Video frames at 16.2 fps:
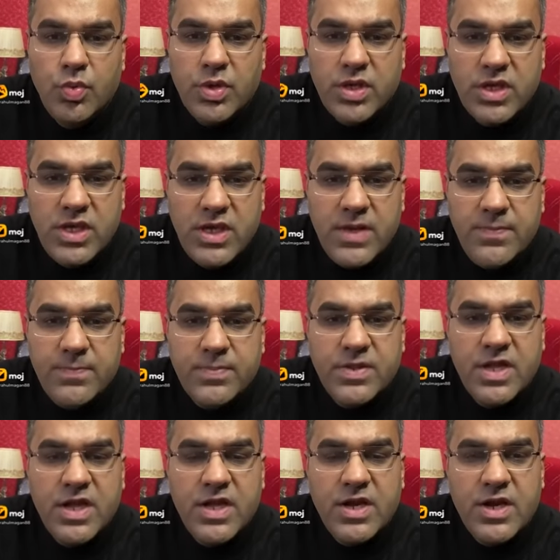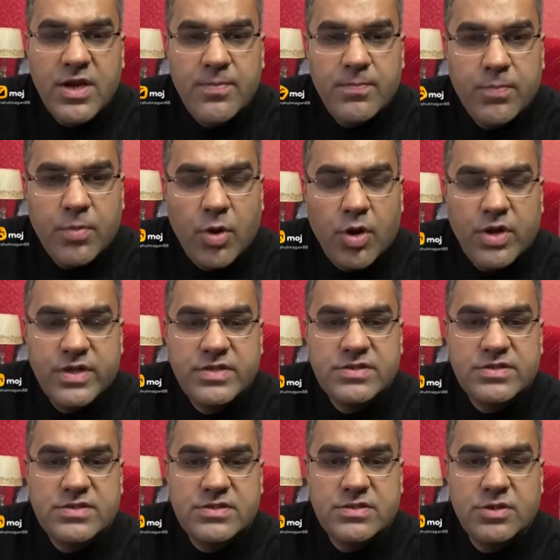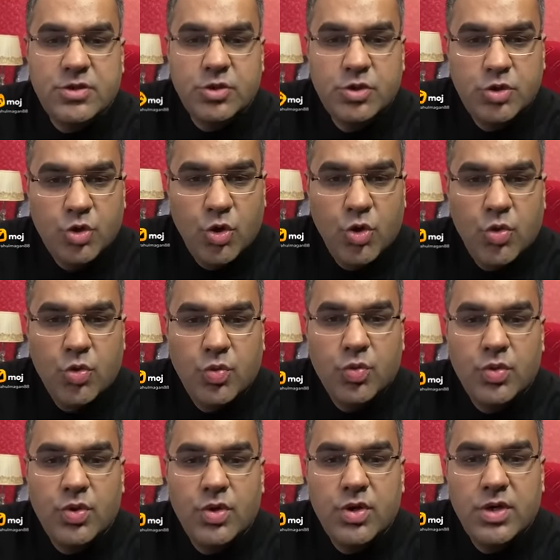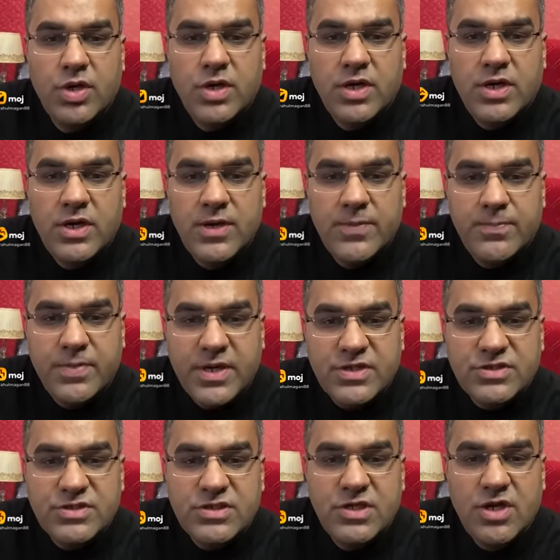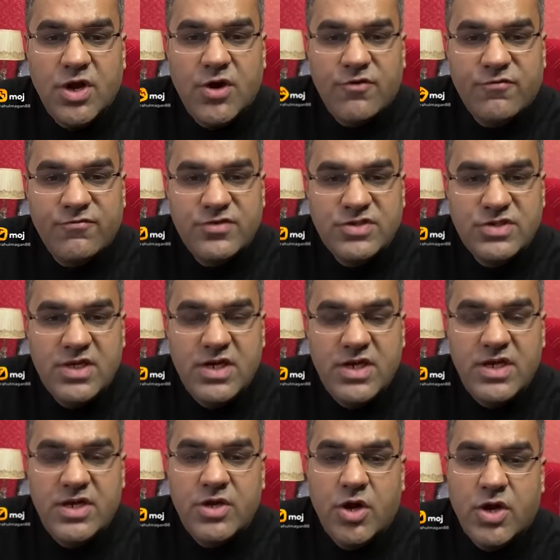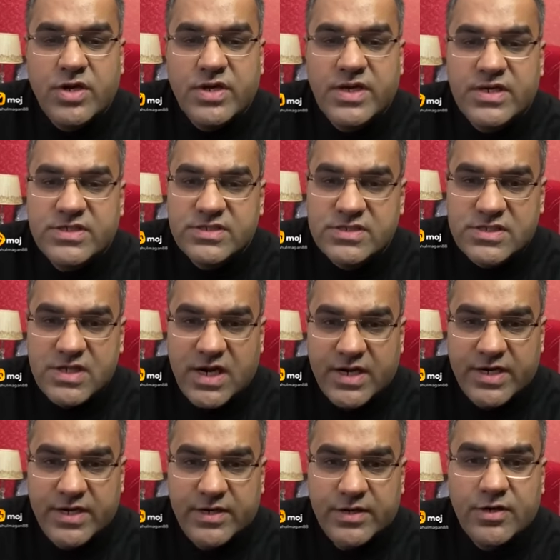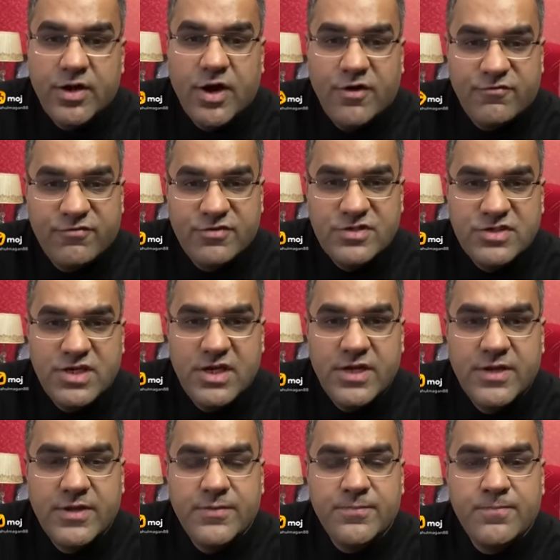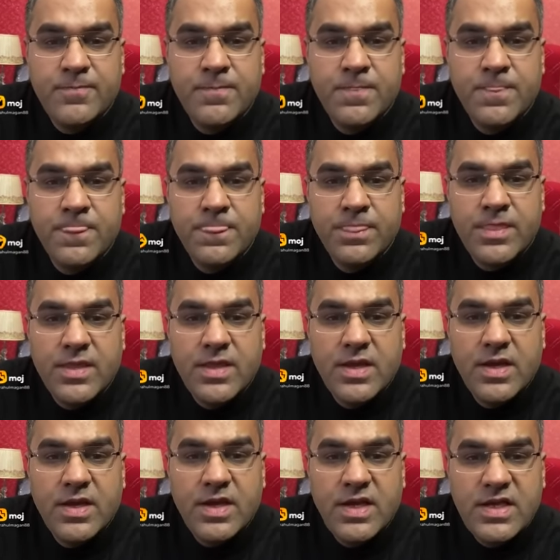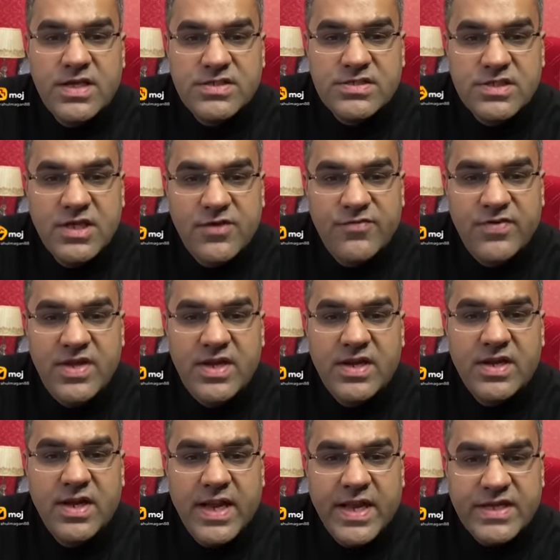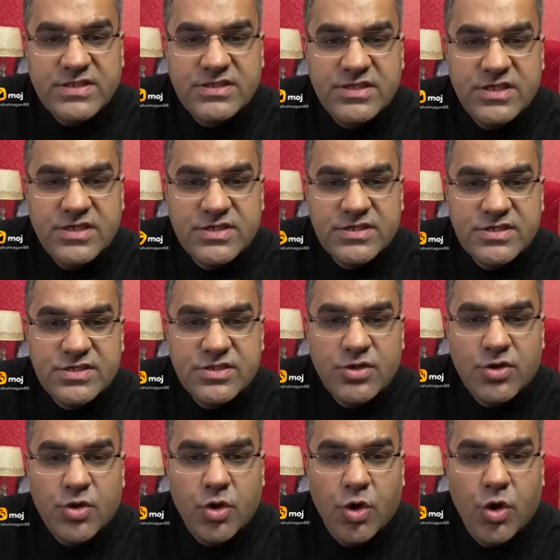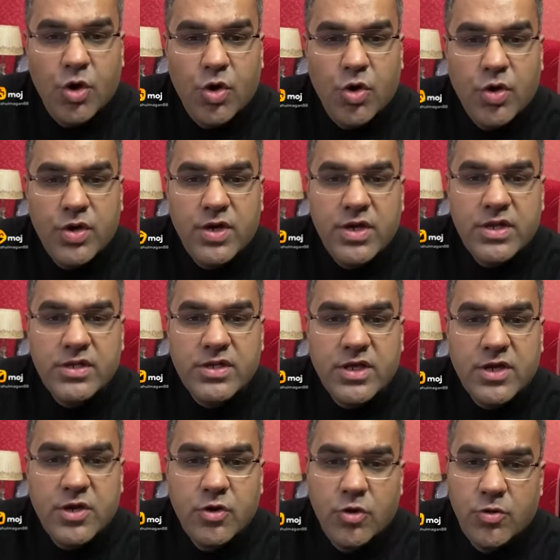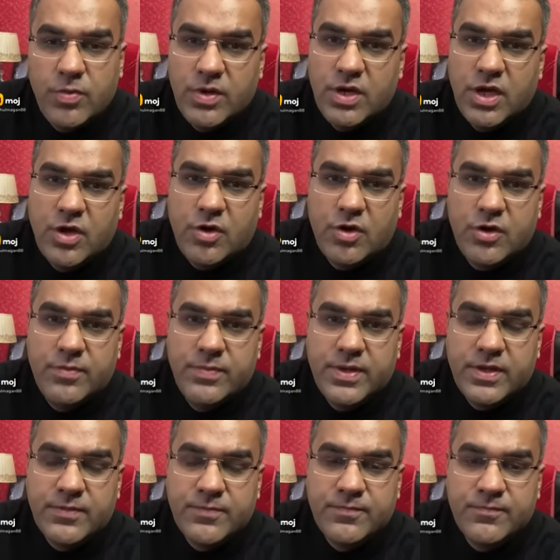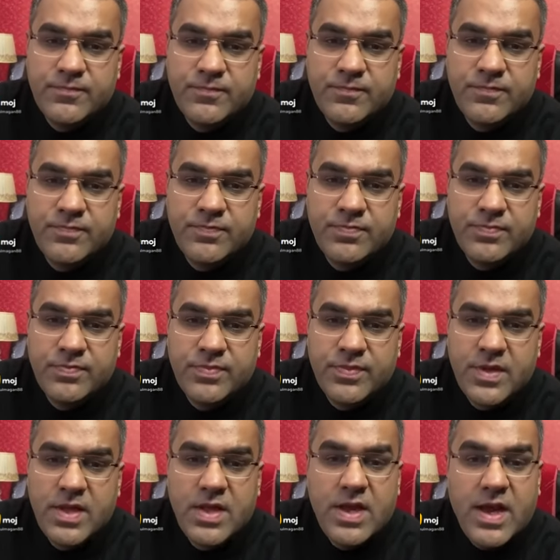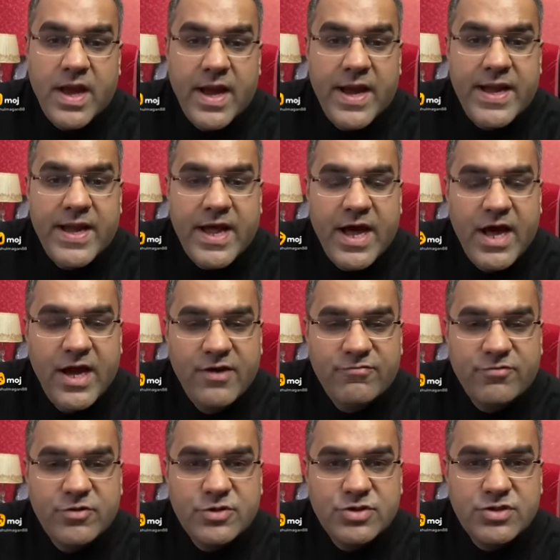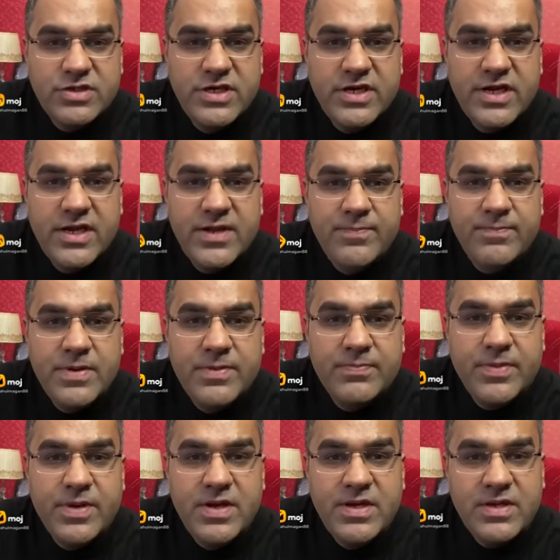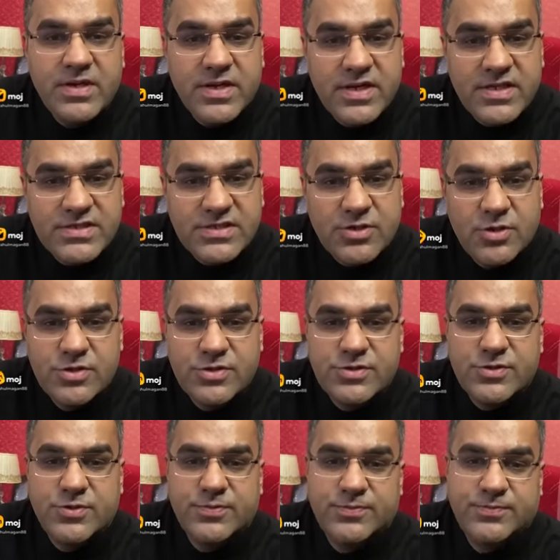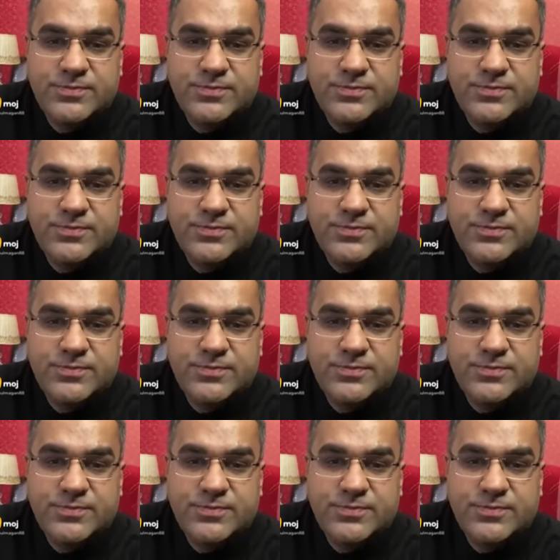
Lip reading: keep their employees, though depression officially not yet started, officially, is giving lectures on the global economy. And unfortunately, people trust also.